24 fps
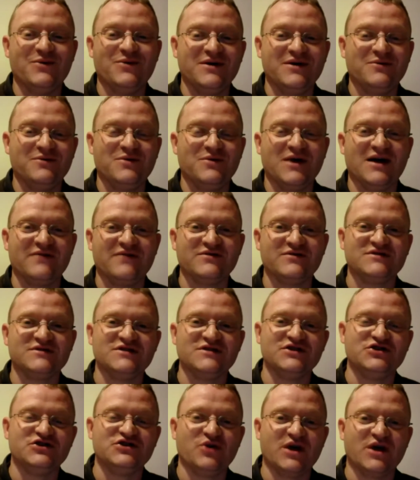we have
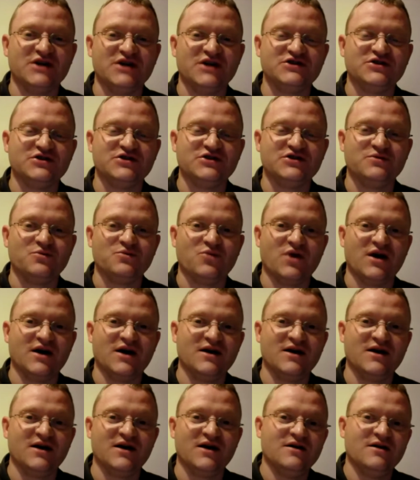a situation
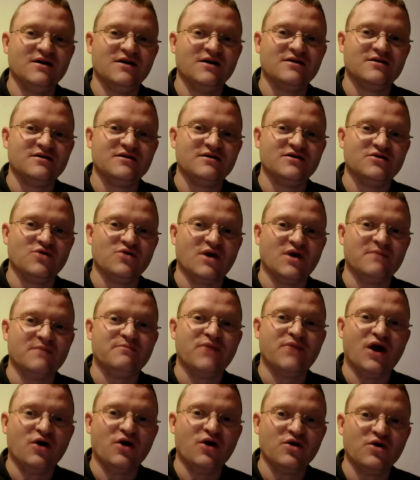where you
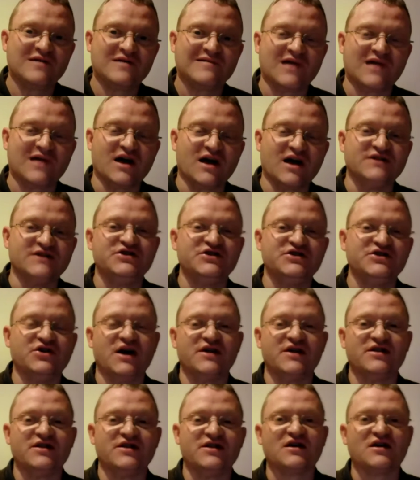are polarized.
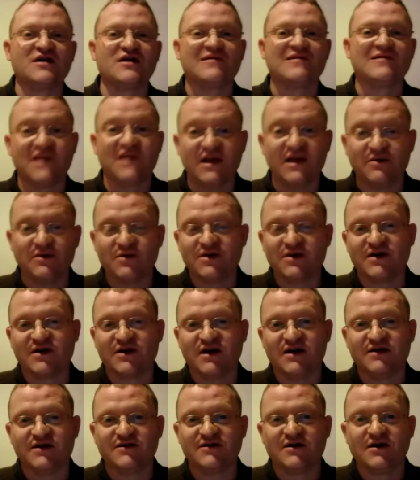You either agree
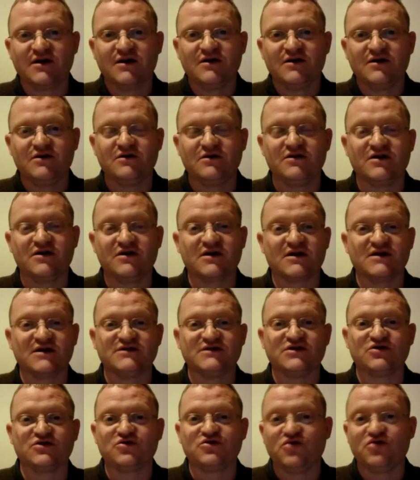with it, you think
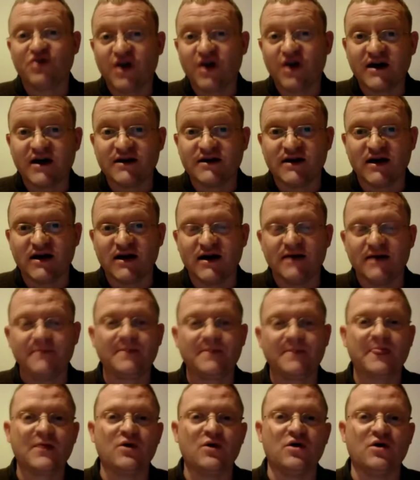it's a good
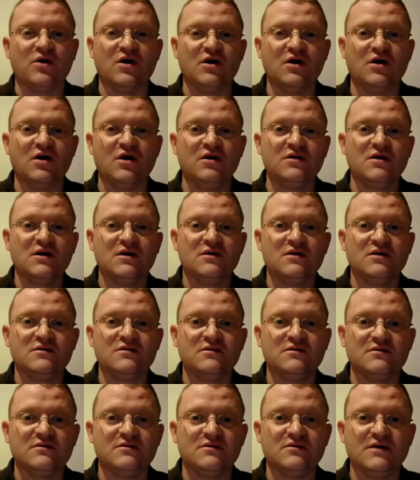idea, or
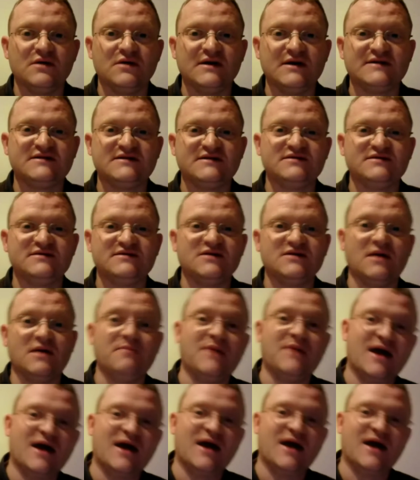it's a
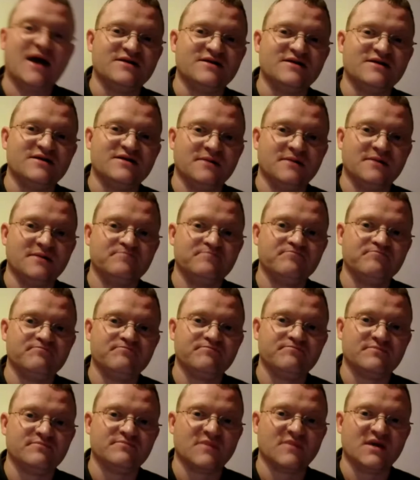bad idea.
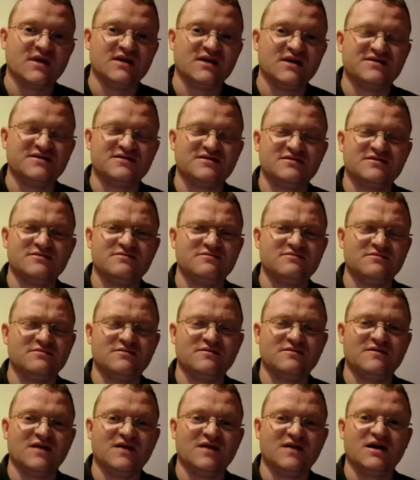It's
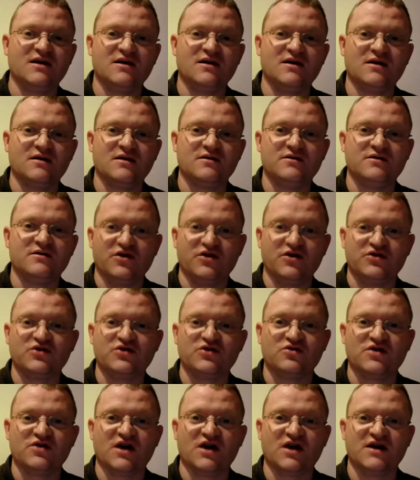really
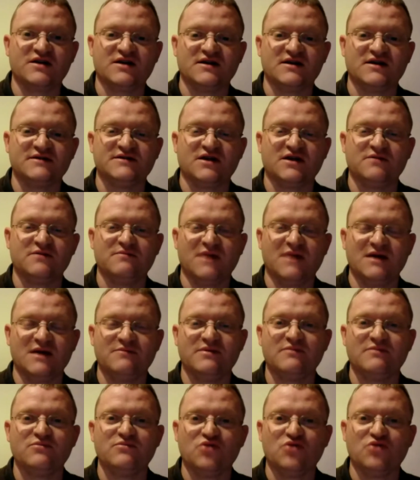not a good idea. So
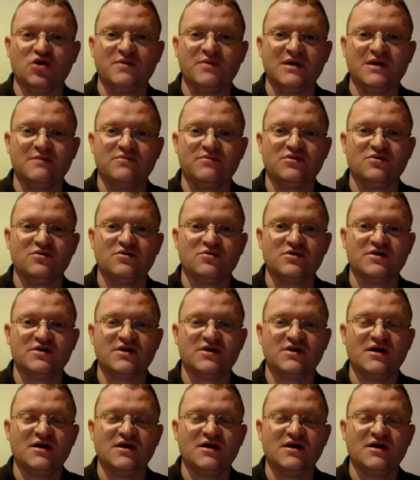maybe more people